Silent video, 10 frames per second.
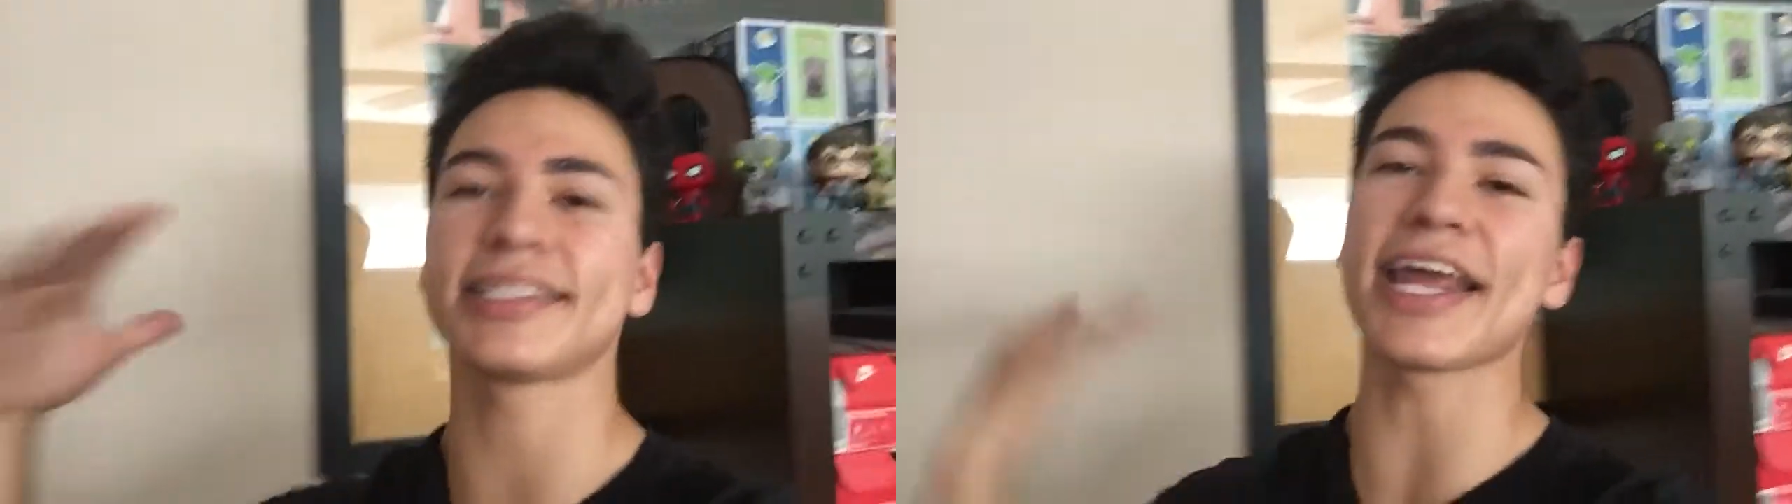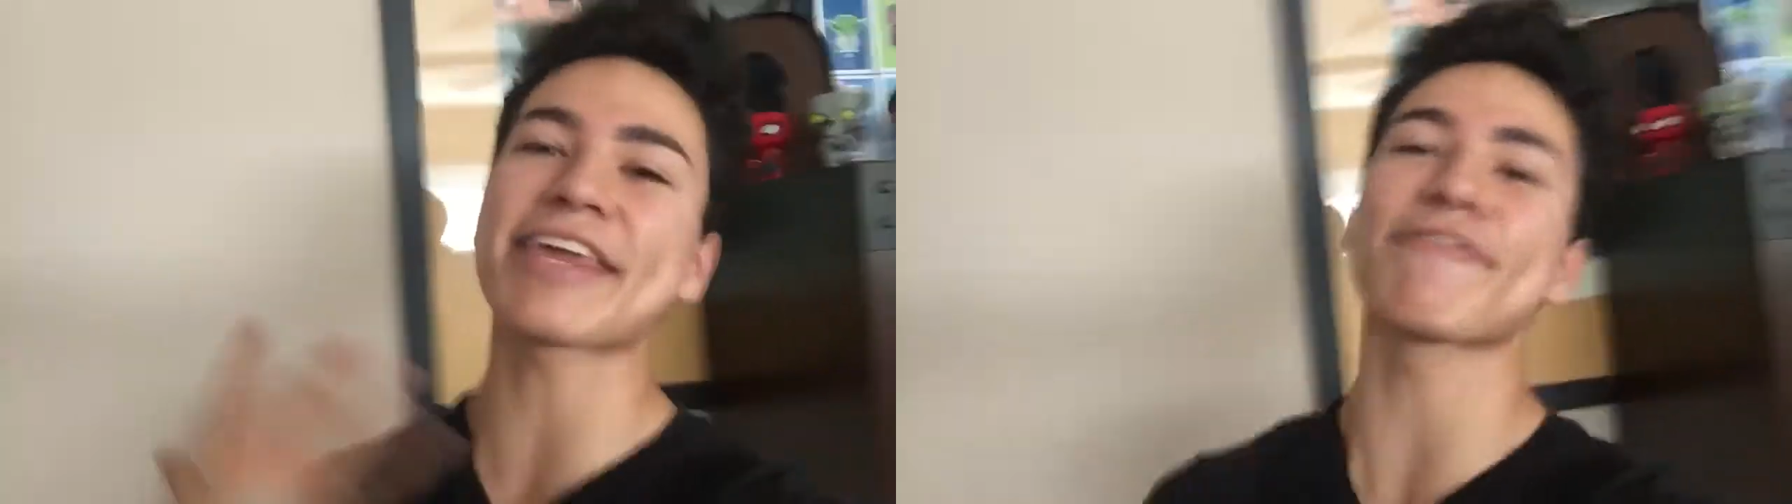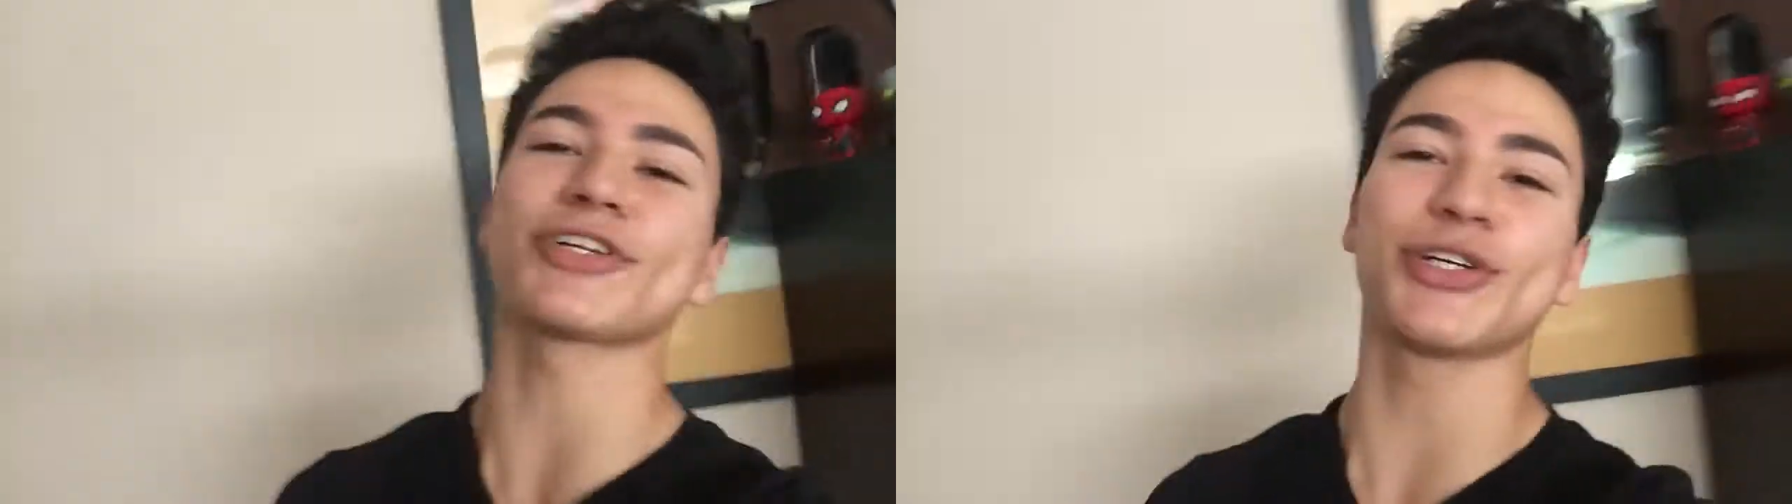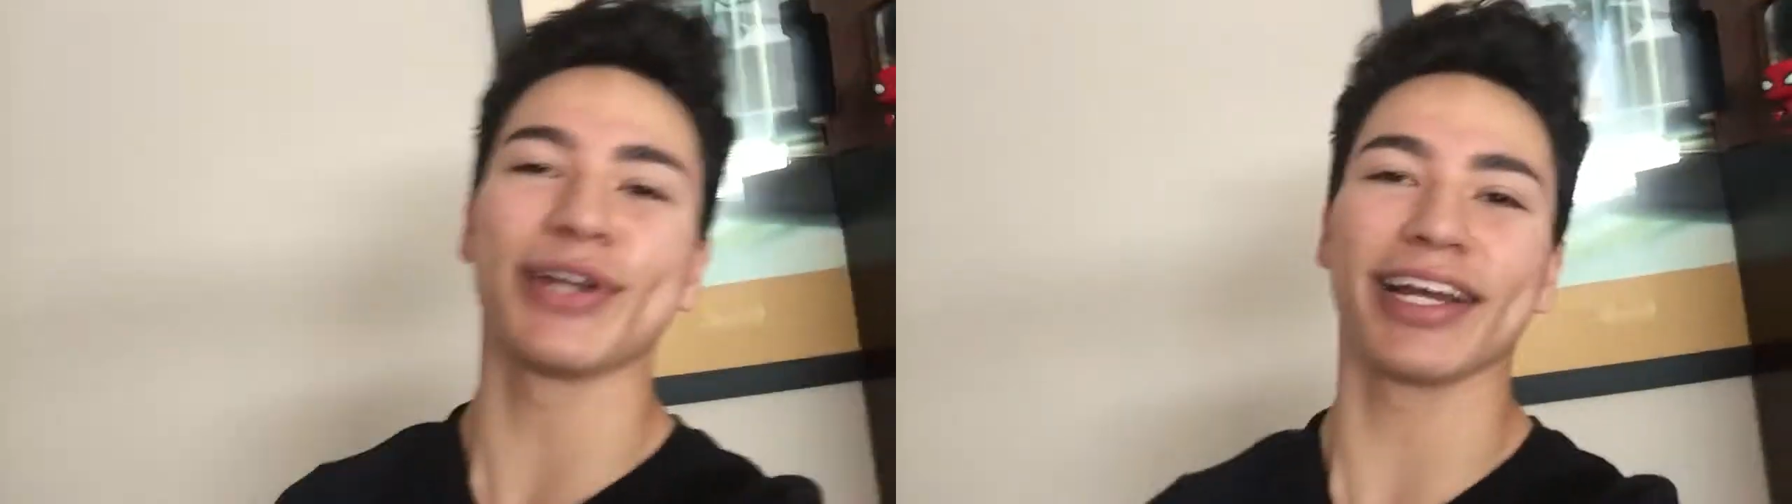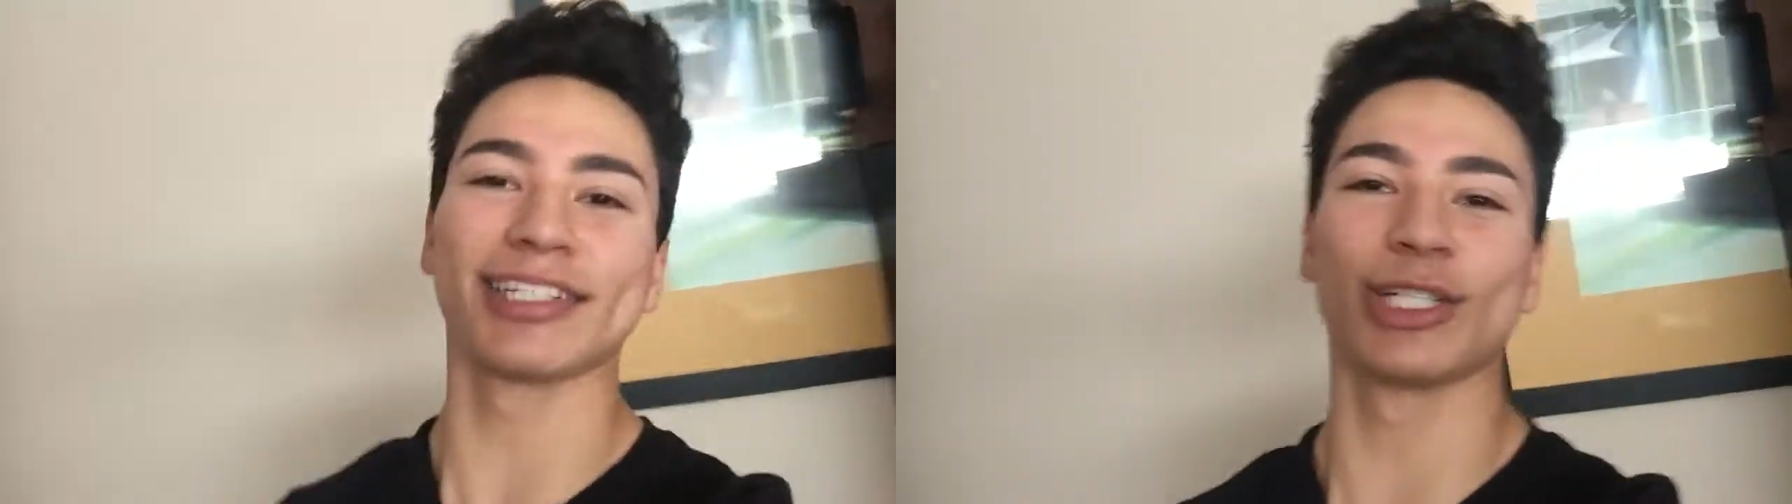Thank you for
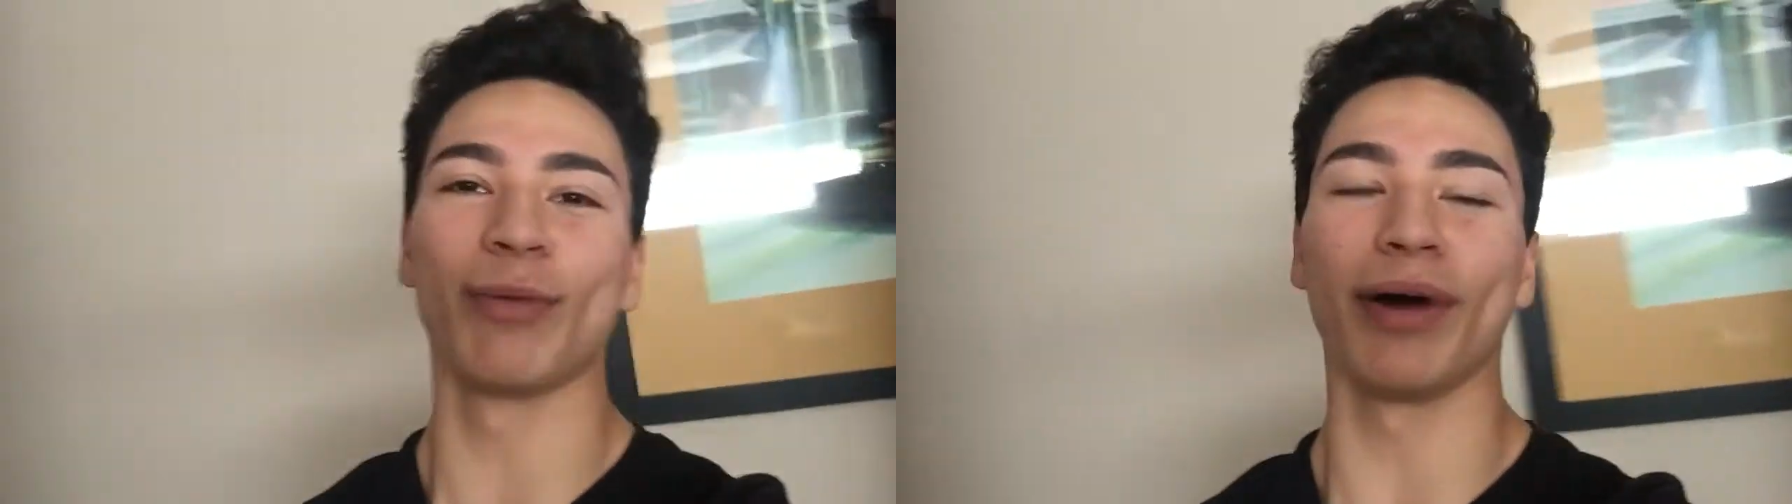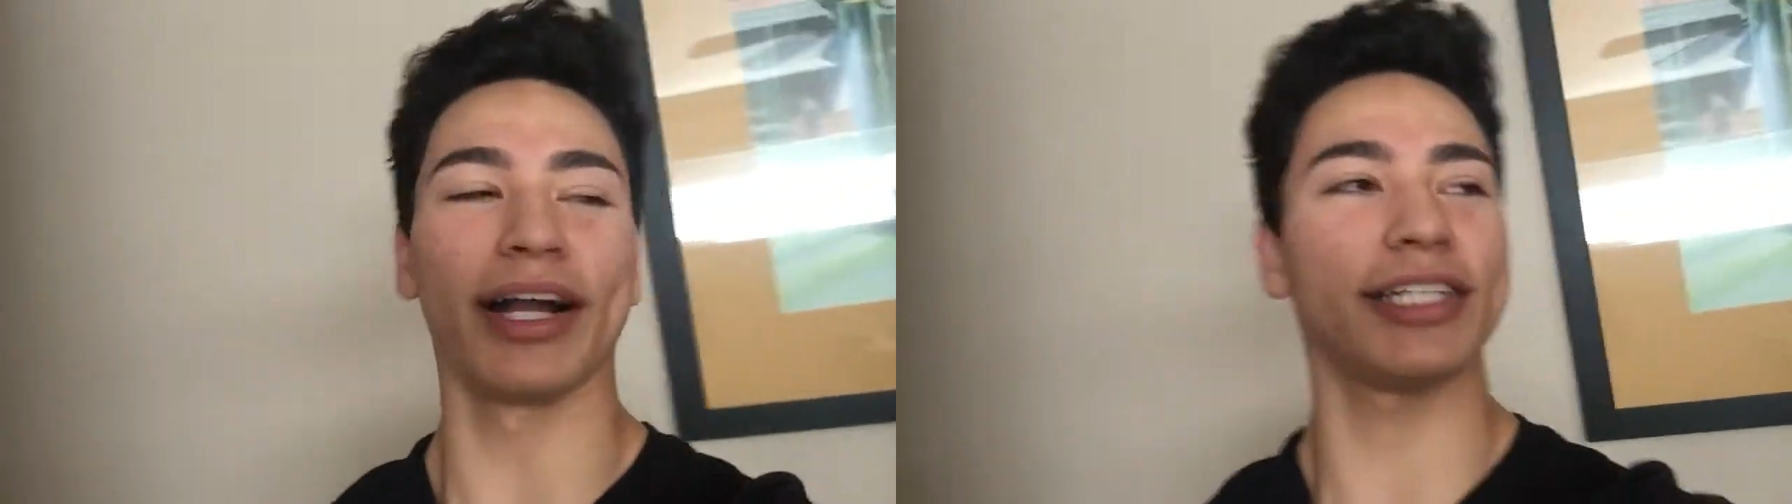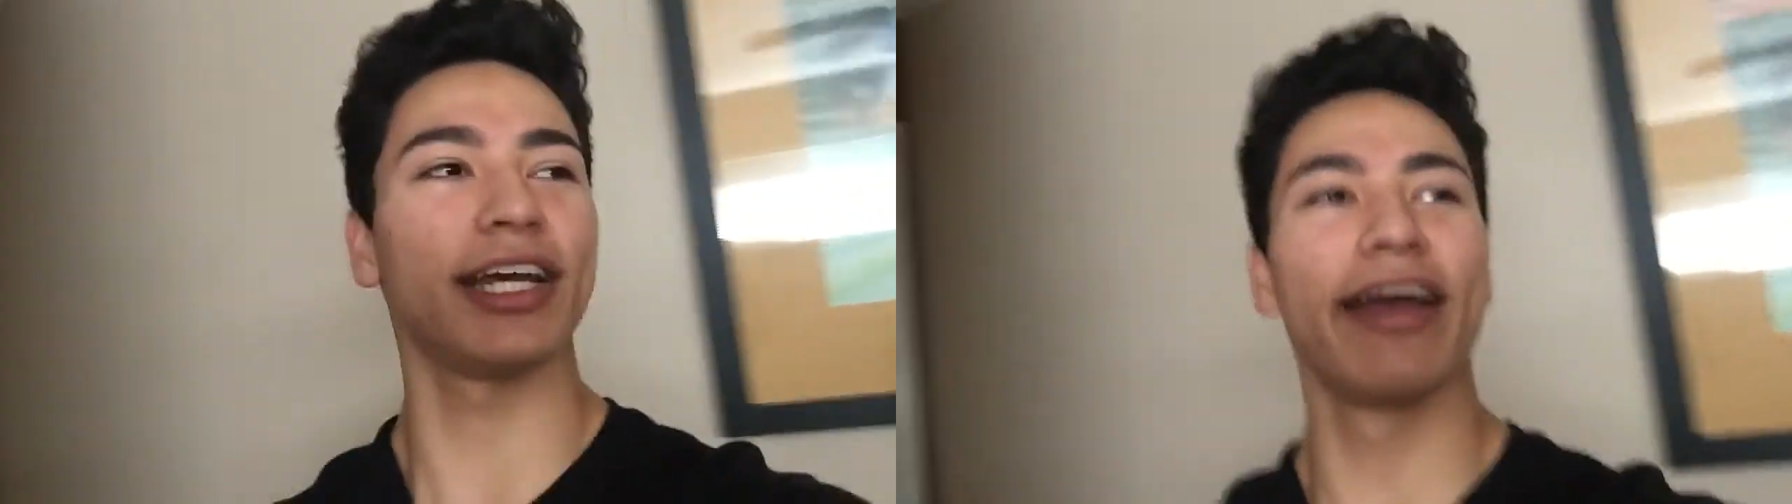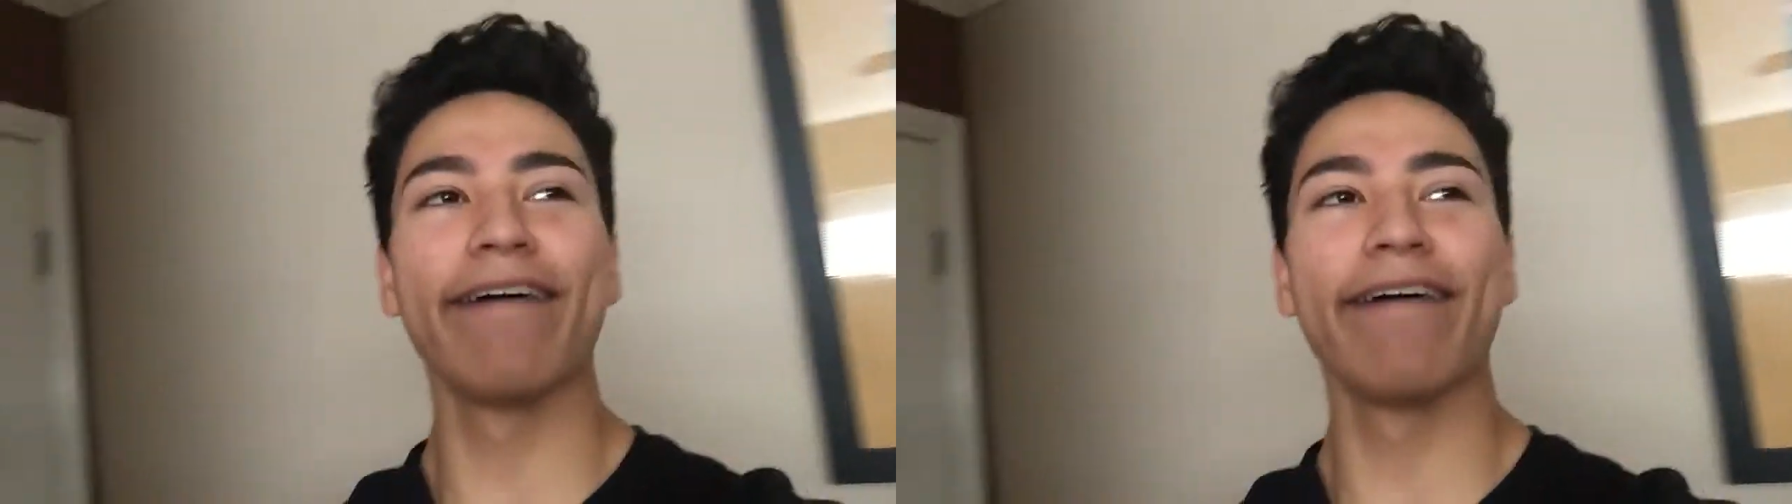tuning in so much.